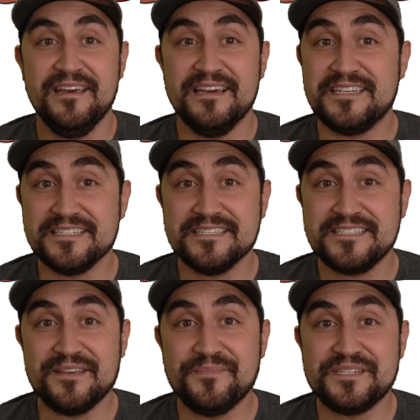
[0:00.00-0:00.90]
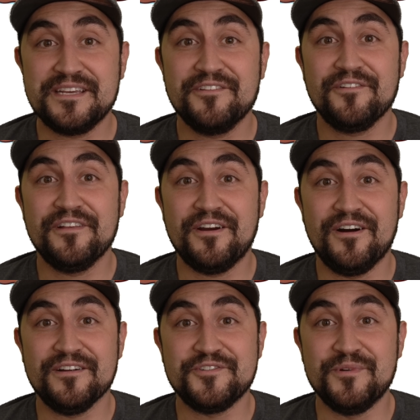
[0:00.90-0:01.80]
It doesn't seem particularly
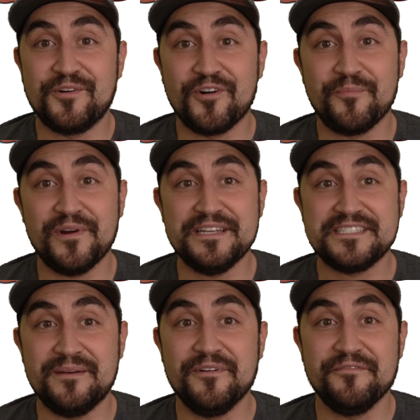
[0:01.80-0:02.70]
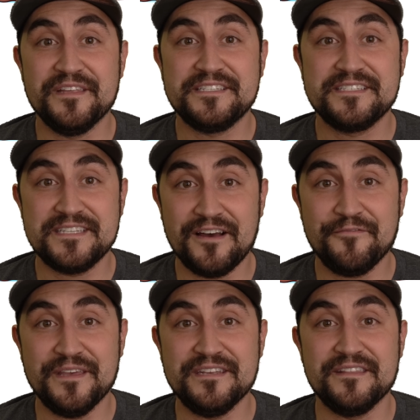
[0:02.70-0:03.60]
hard to incorporate some of this
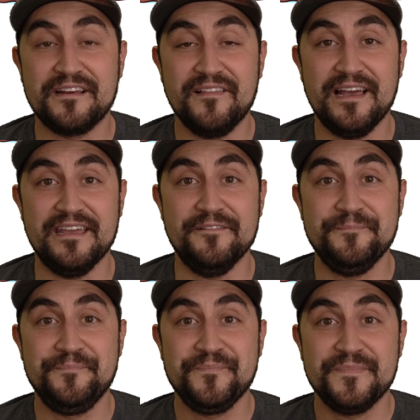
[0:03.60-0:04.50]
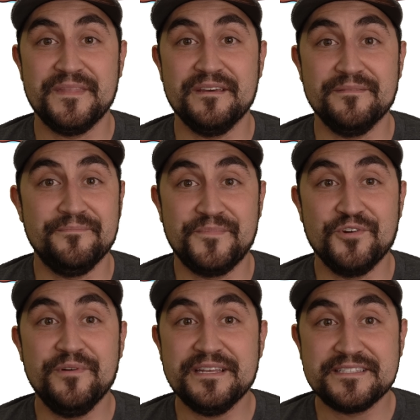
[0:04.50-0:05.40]
stuff into the client. The
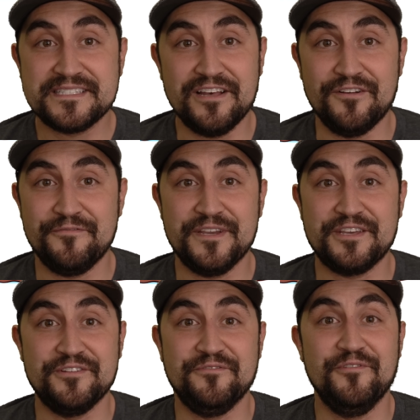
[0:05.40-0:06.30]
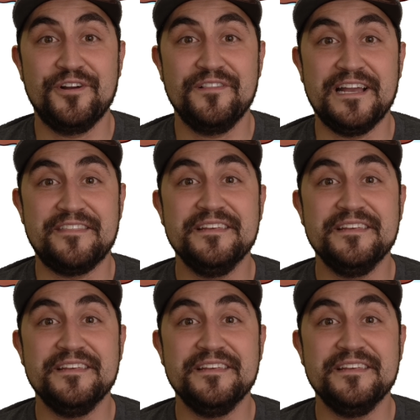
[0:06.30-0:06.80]
GUI itself, it could look like